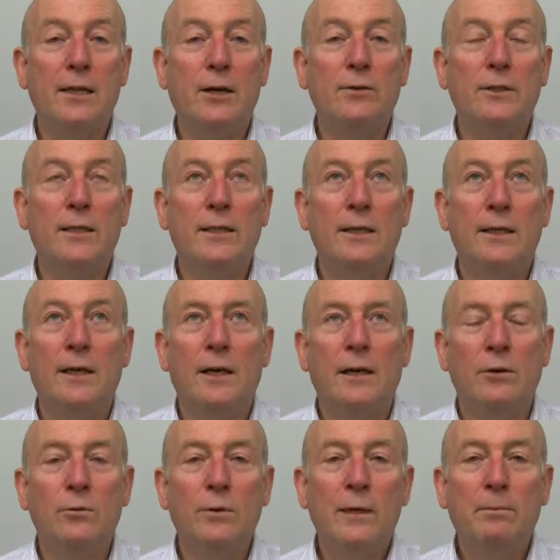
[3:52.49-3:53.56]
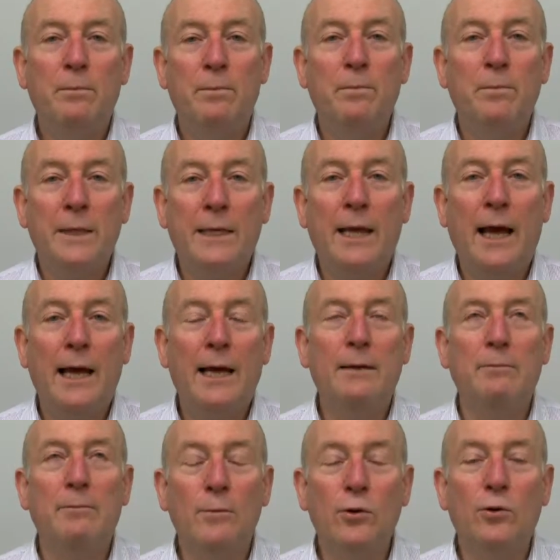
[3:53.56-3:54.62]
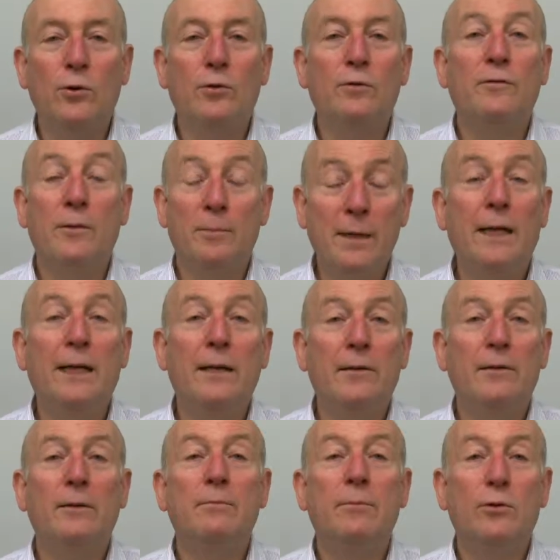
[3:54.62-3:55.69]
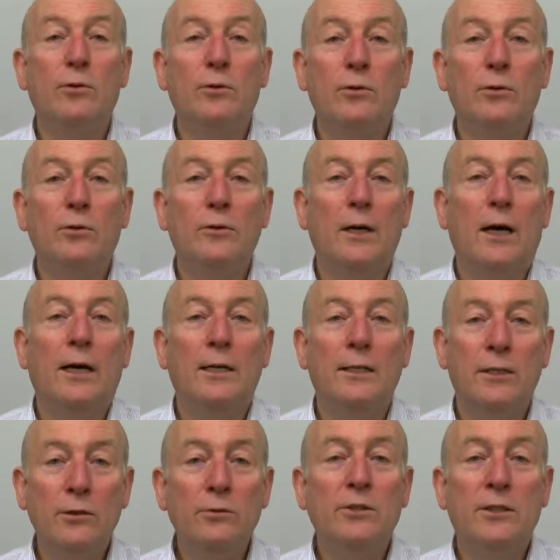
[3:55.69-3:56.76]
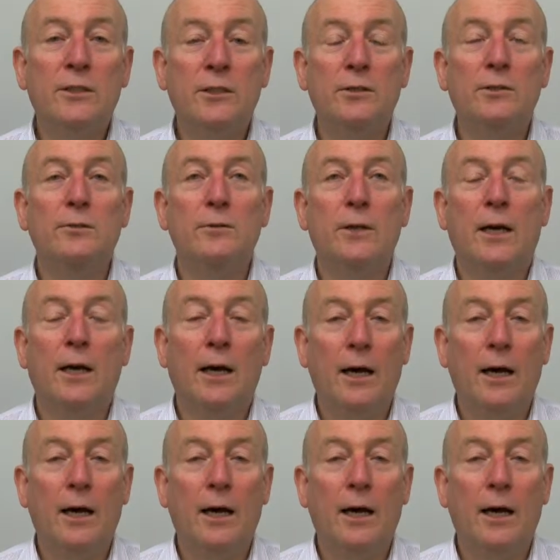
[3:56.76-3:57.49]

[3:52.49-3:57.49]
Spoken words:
so that we became more familiar and more used to